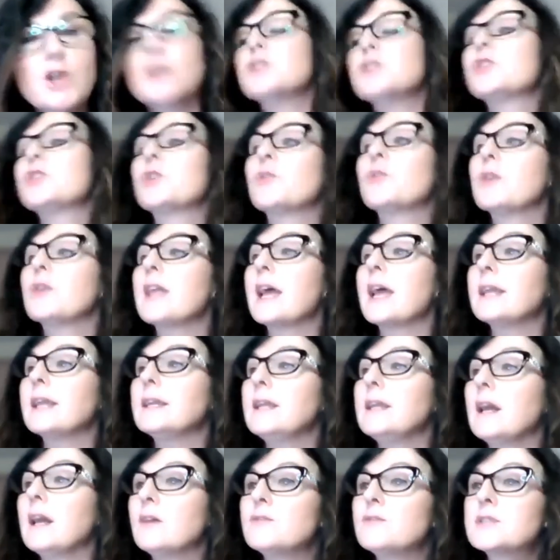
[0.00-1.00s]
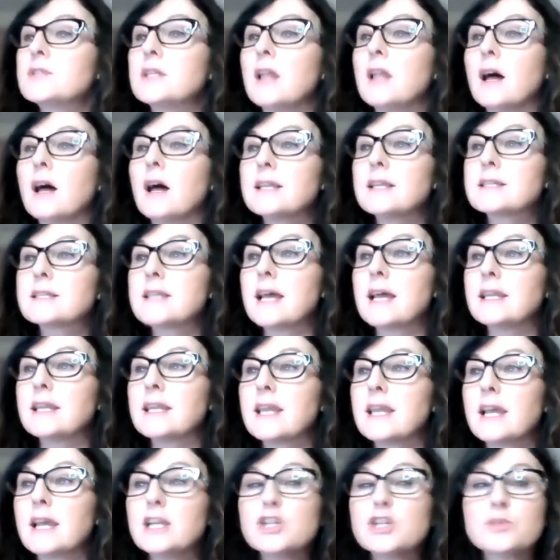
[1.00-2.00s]
to create loves, likes, and
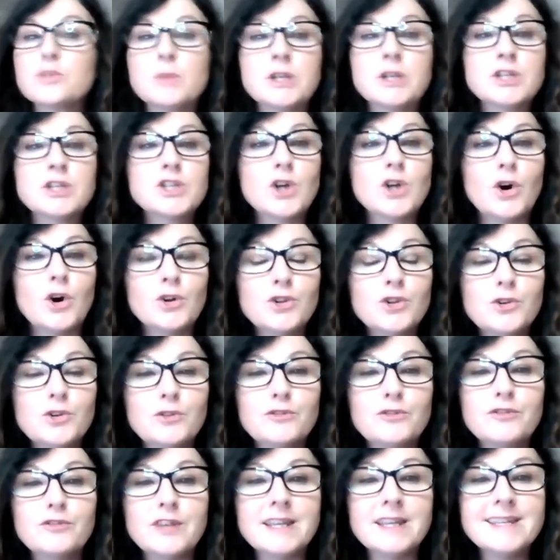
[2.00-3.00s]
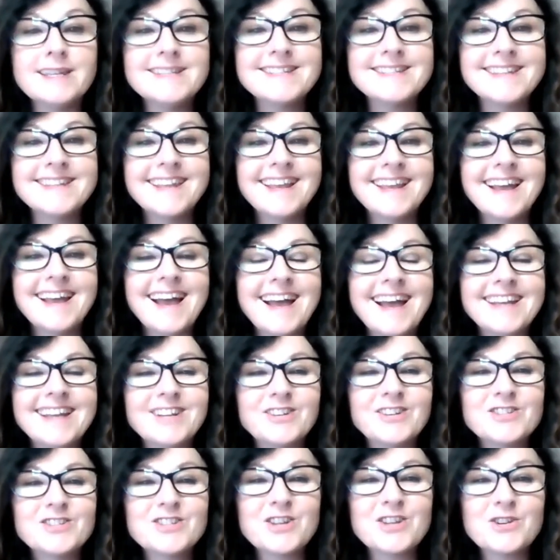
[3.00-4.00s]
engagement on your feed and
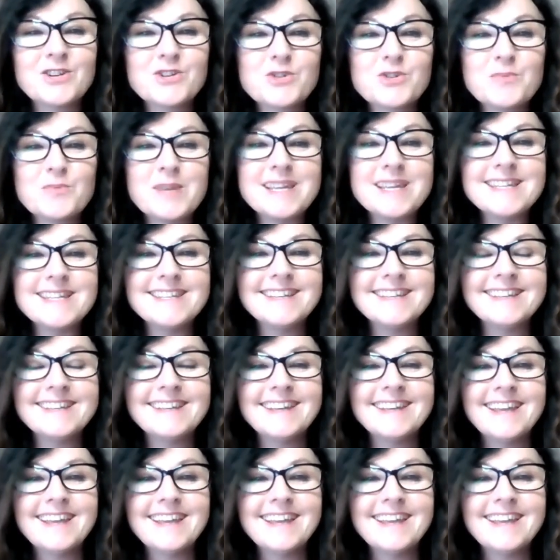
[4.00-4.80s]
on social media,